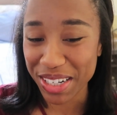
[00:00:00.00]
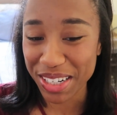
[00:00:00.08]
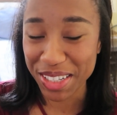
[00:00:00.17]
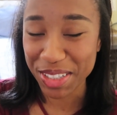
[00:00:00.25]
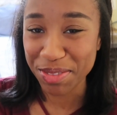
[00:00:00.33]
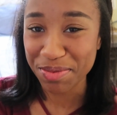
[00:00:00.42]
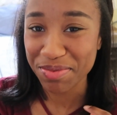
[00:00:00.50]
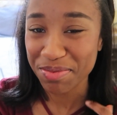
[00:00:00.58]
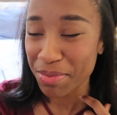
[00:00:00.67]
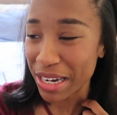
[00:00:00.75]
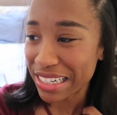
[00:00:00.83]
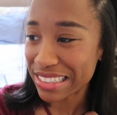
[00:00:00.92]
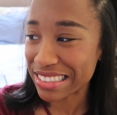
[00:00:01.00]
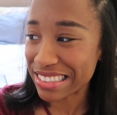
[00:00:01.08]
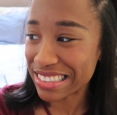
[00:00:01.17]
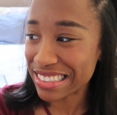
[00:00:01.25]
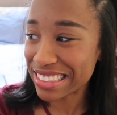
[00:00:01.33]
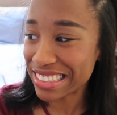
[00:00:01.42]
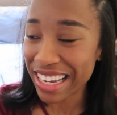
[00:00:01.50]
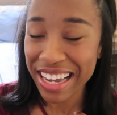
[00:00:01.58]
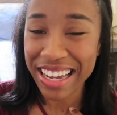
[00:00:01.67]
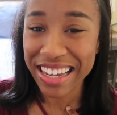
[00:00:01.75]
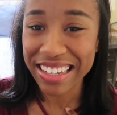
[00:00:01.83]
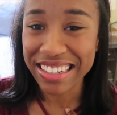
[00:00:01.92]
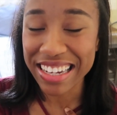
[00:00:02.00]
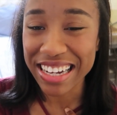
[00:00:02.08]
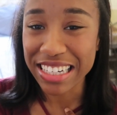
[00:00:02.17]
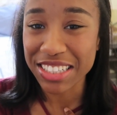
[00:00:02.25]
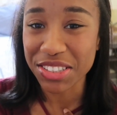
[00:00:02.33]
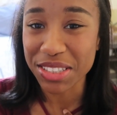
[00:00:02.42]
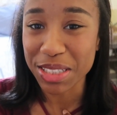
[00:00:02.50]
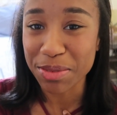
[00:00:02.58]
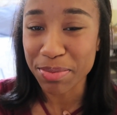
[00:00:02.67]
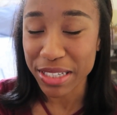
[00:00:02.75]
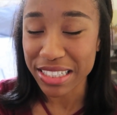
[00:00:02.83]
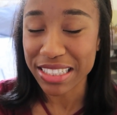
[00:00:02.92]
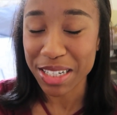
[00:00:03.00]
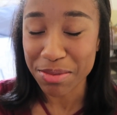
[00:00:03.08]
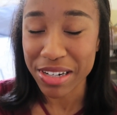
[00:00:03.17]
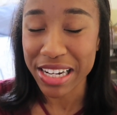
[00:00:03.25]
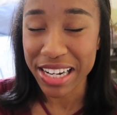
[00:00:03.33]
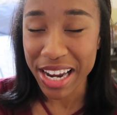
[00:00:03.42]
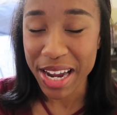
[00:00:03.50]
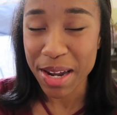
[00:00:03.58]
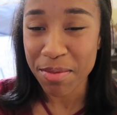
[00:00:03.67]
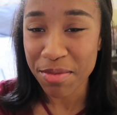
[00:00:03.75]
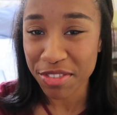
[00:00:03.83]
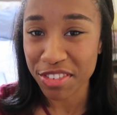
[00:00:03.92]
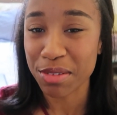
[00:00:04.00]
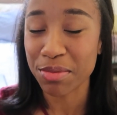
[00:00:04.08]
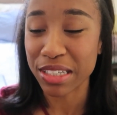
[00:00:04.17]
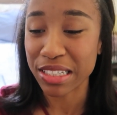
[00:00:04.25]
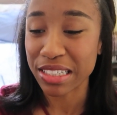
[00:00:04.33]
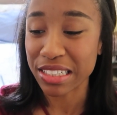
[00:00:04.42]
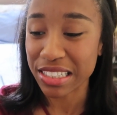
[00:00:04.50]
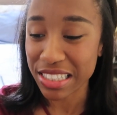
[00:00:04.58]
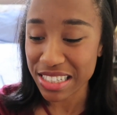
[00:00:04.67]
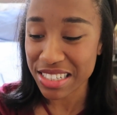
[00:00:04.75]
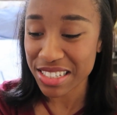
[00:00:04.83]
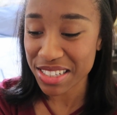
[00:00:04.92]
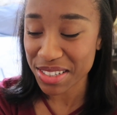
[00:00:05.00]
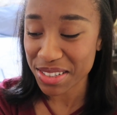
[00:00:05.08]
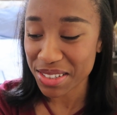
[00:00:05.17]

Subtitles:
My dad actually picked out my name from a list,